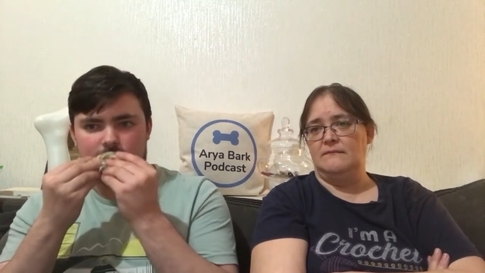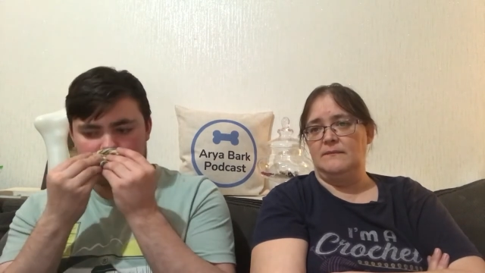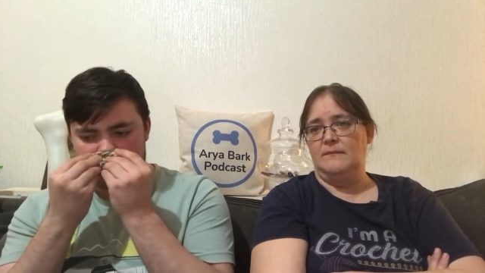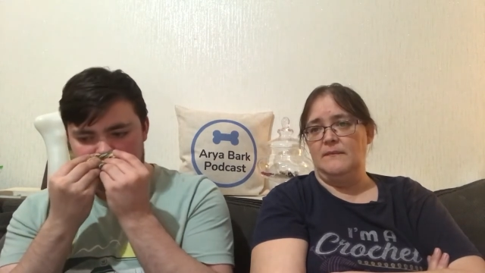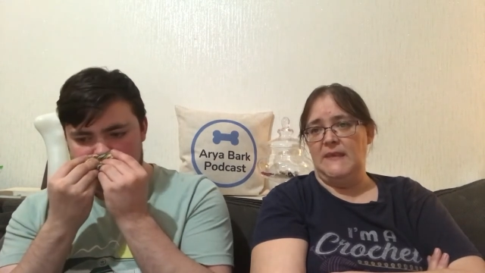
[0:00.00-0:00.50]

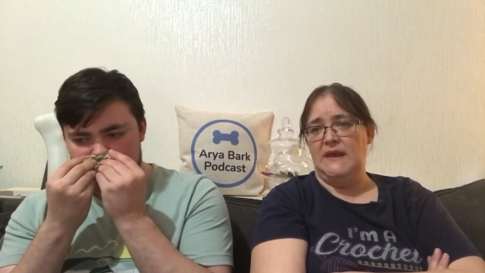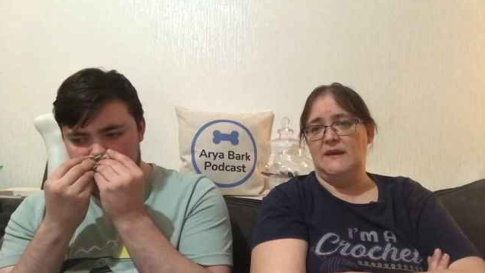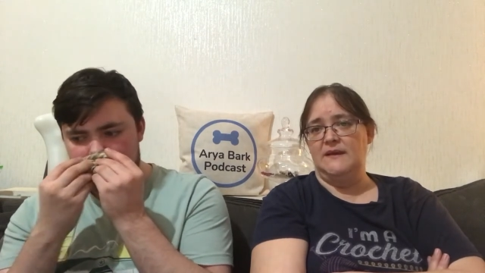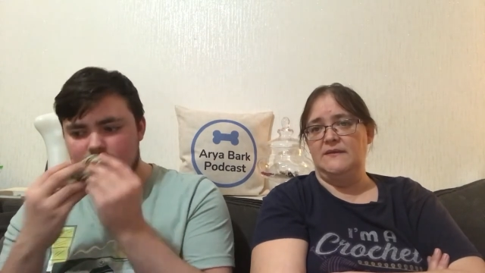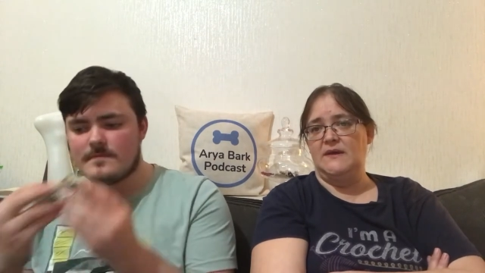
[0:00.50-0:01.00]
Speaker 1: make
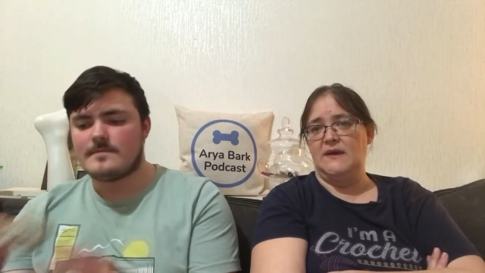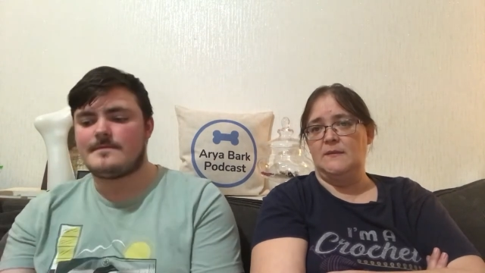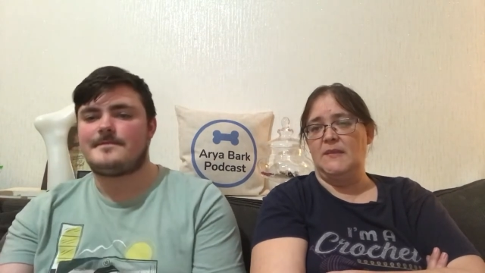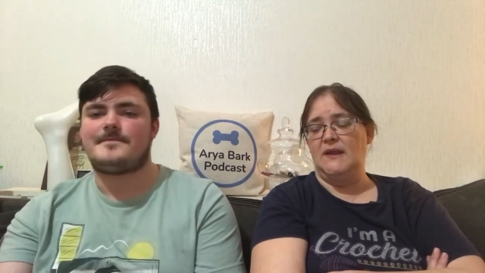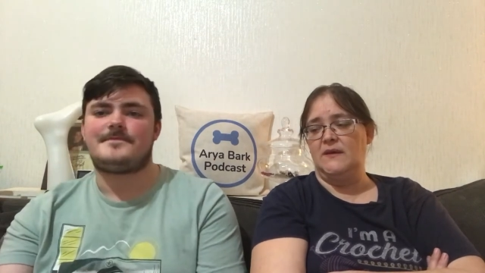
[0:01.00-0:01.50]
an entire
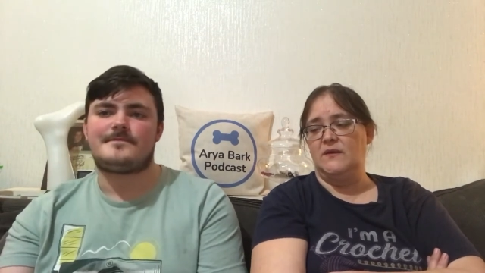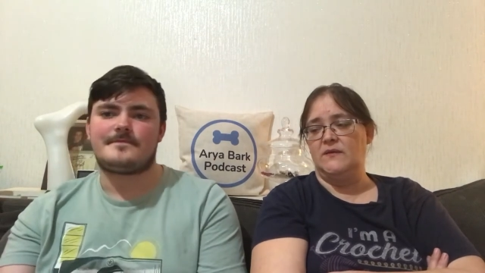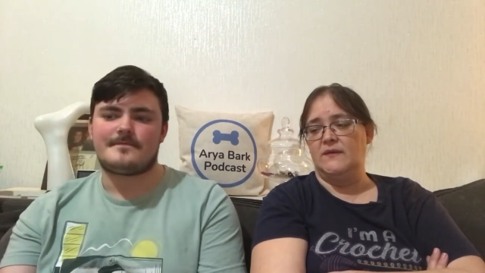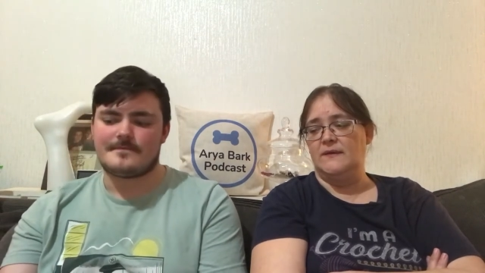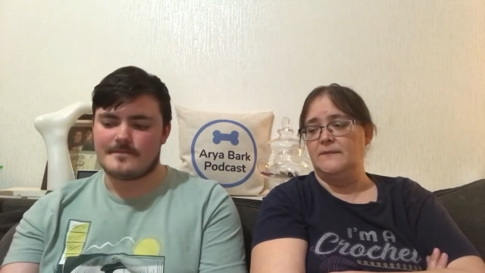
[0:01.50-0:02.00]

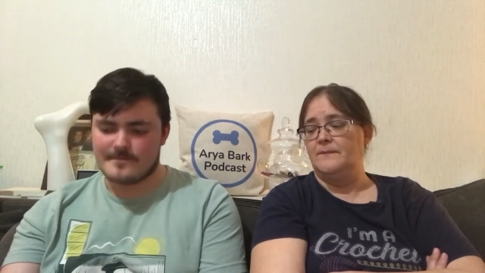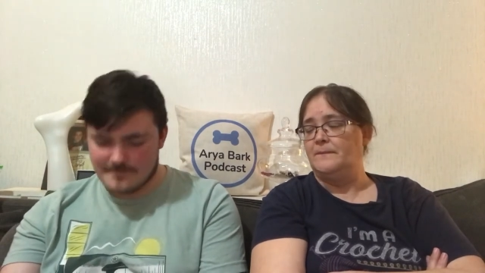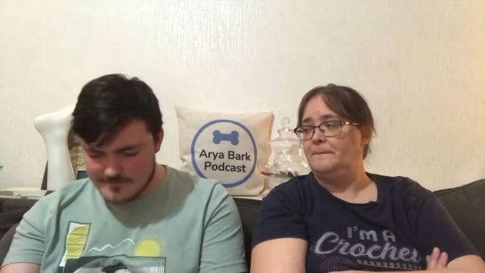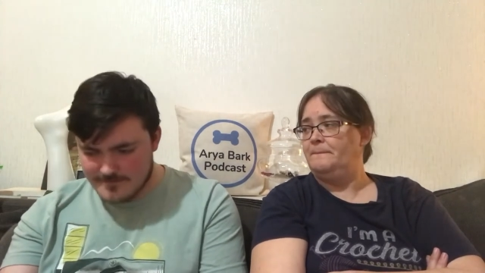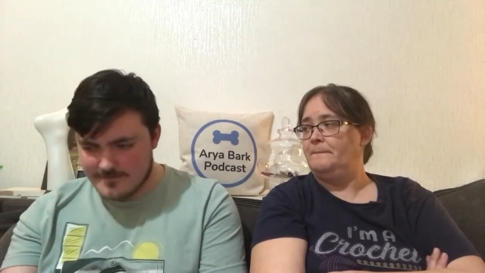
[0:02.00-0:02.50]
blanket out of it.
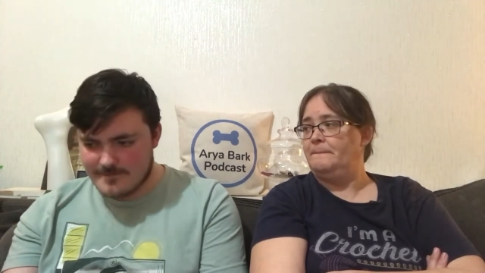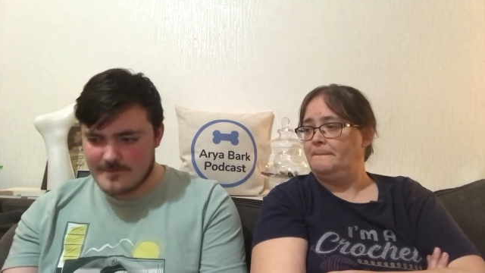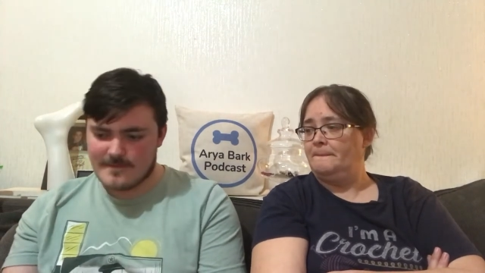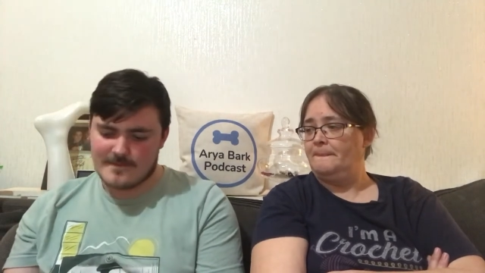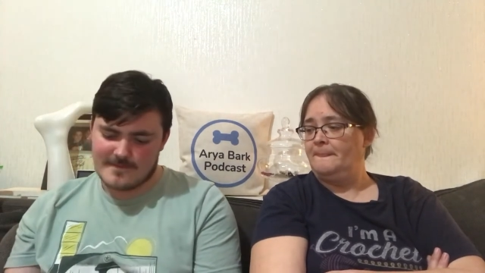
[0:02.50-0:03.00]

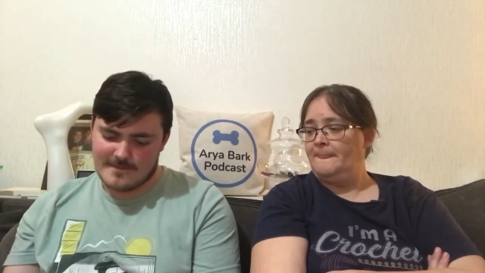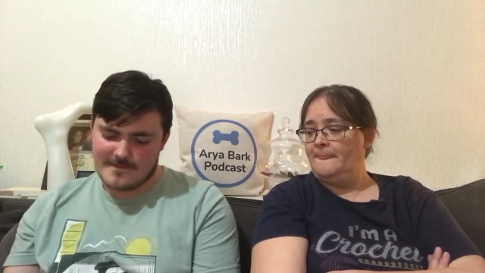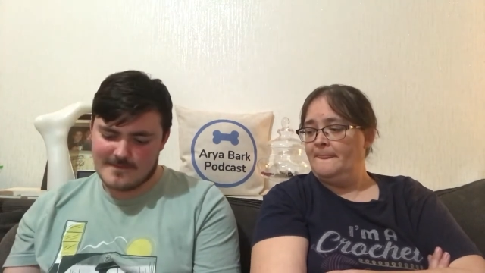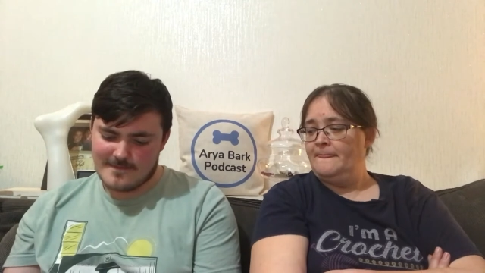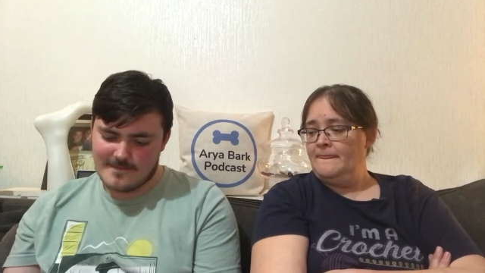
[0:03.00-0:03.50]

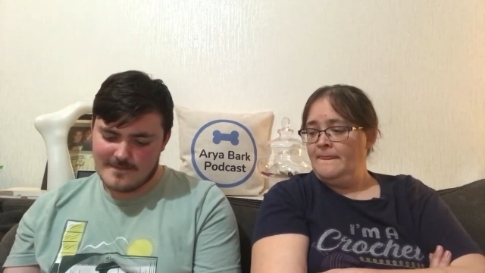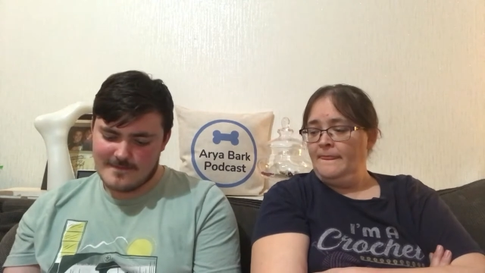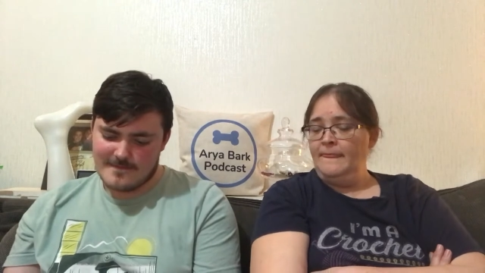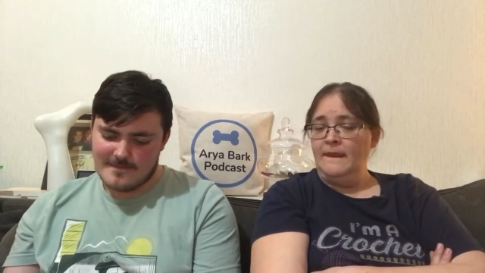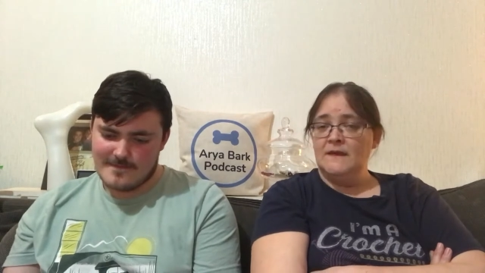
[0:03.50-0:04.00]

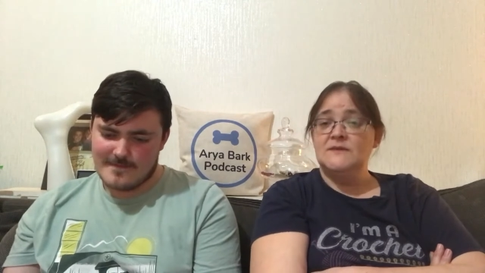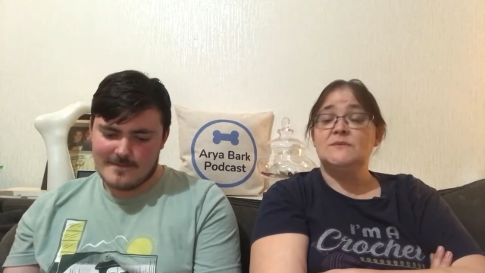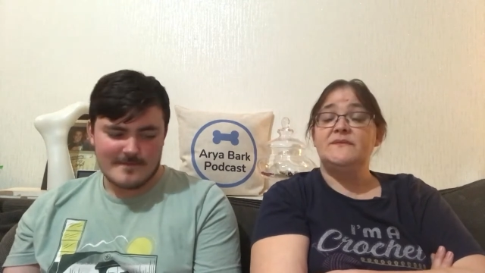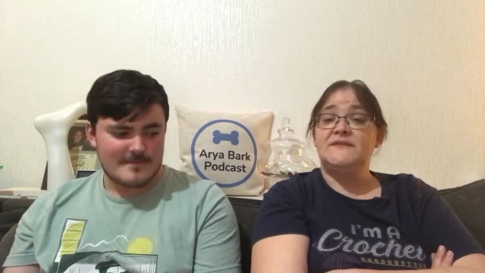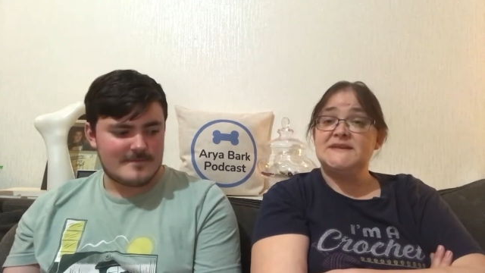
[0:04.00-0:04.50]
So
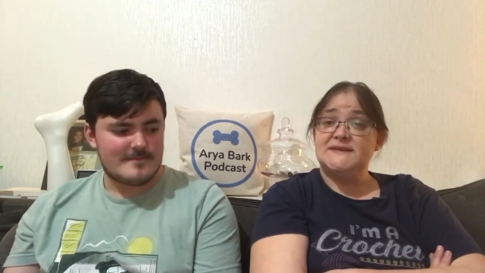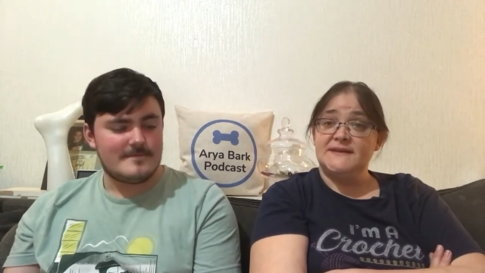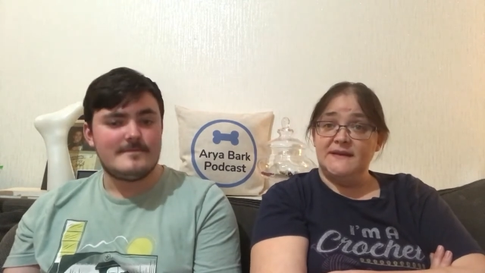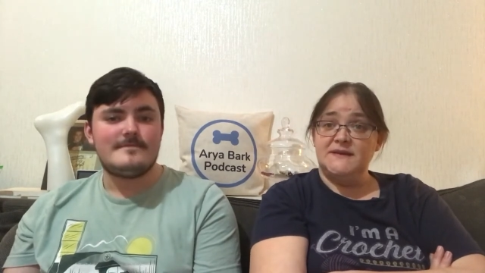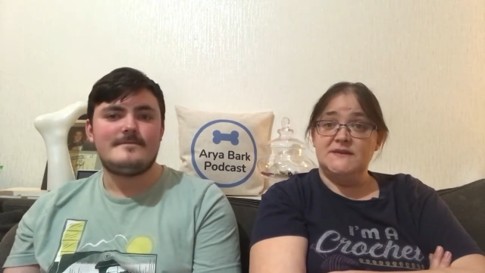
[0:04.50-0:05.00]
we've
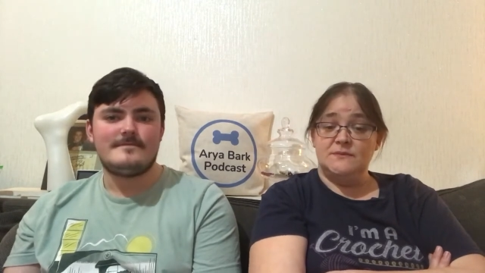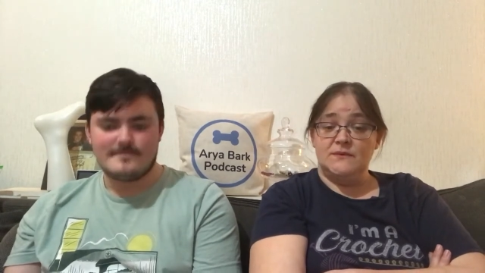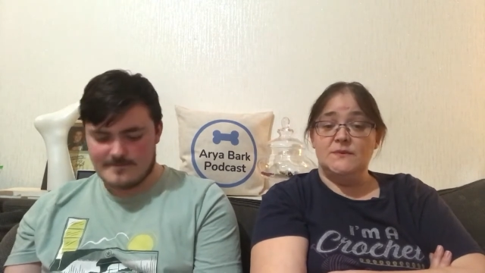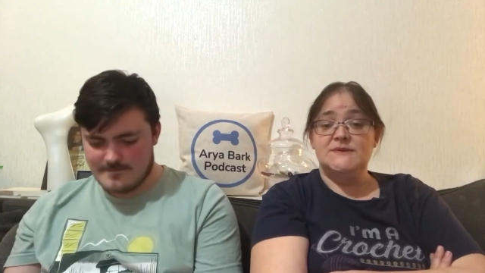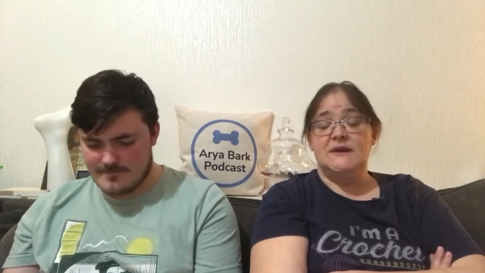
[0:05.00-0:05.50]
decided we're
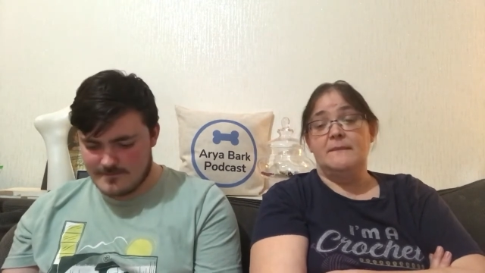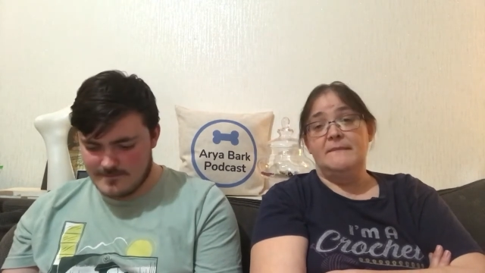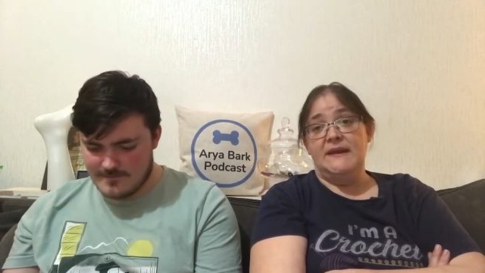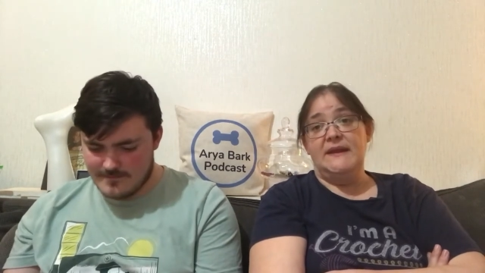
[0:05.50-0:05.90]
going to combine